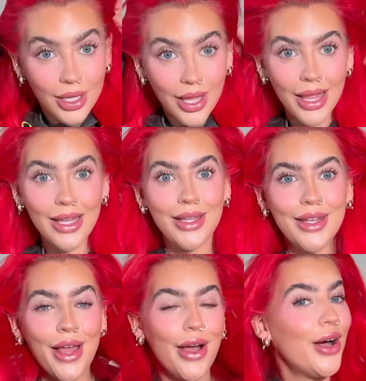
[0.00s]

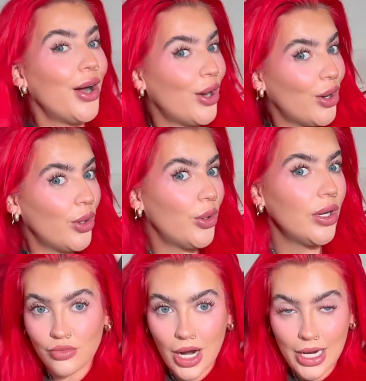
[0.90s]
Hello.
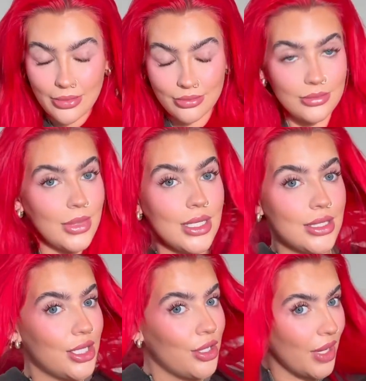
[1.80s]
Right,
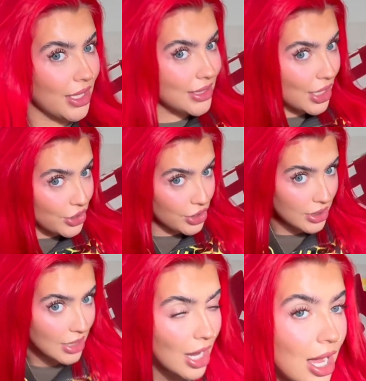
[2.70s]
it's new extension
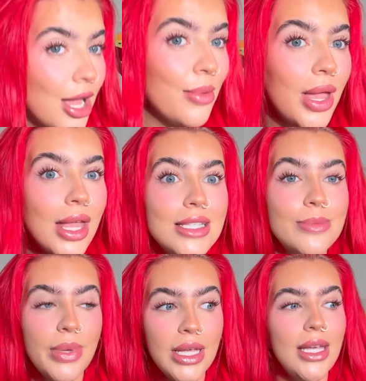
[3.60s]
time. It's
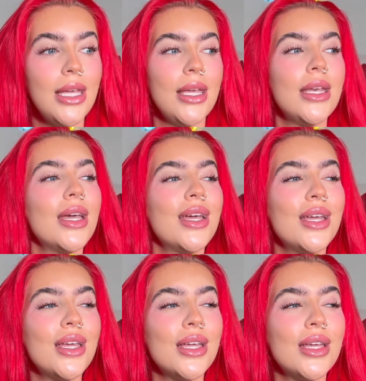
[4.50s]
been
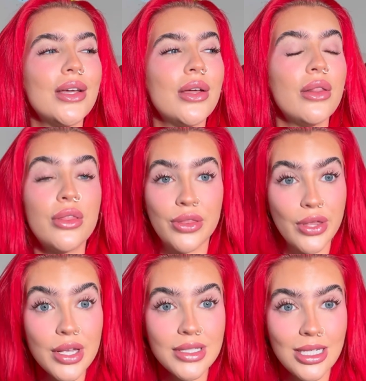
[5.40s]

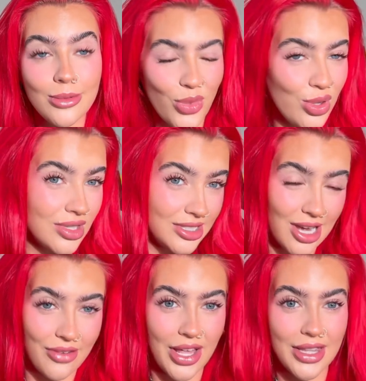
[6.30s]
13 months
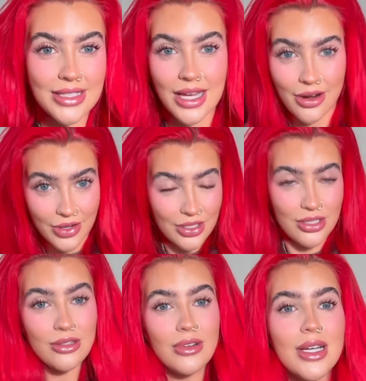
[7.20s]
that I've had this hair in. Do
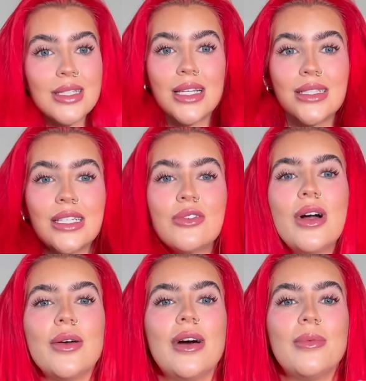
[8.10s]
you know what? It's lasted
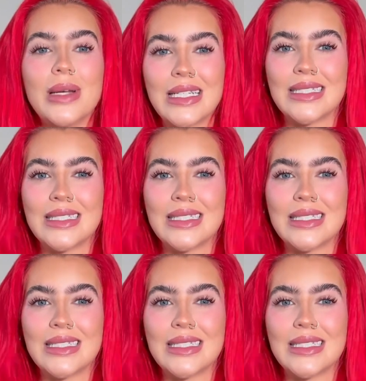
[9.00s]
quite well, but it's